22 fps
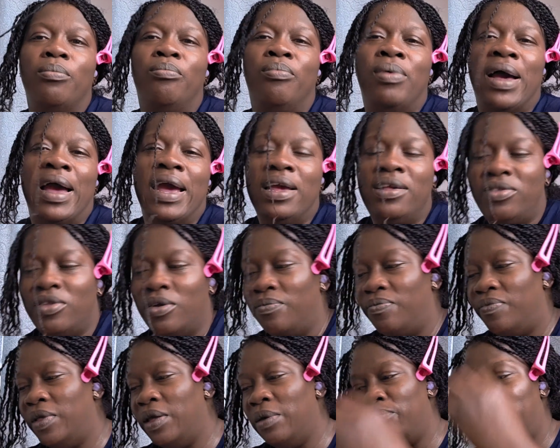buy
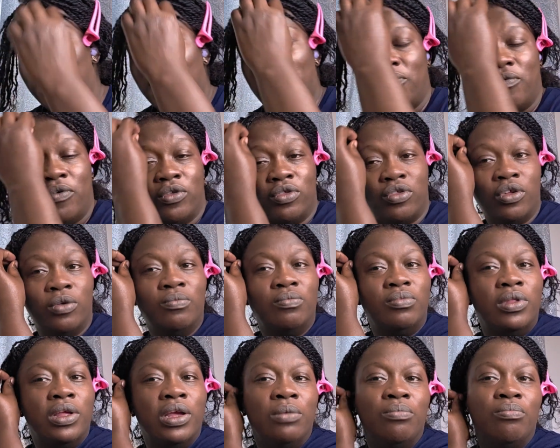something, pay for
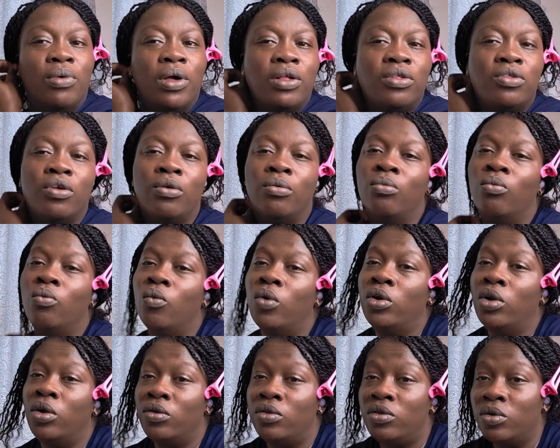something, pay some
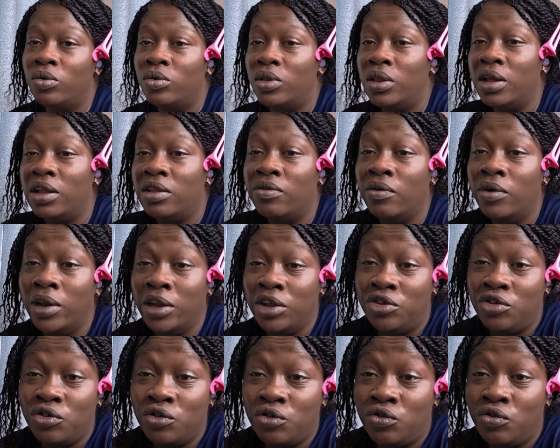1 or 2 things for
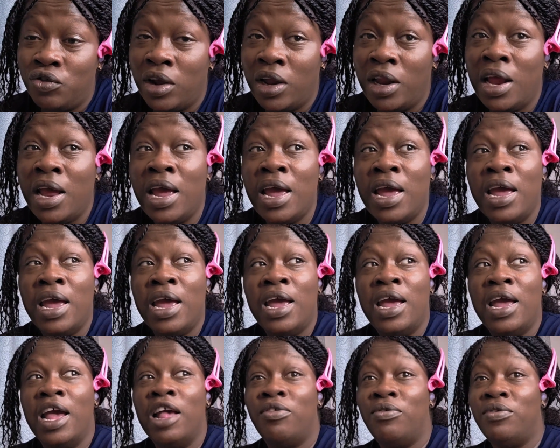the children,
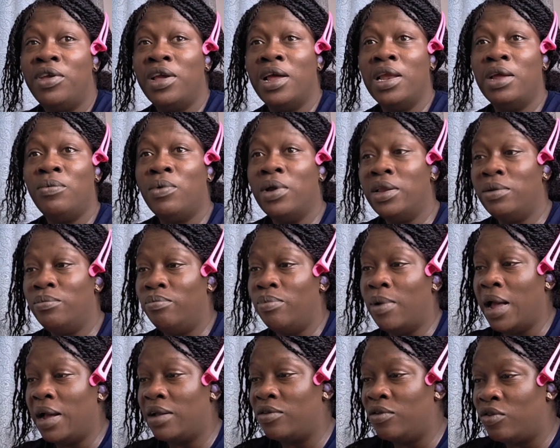especially when
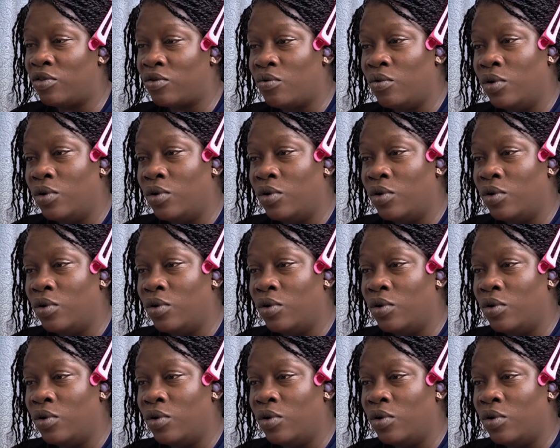back to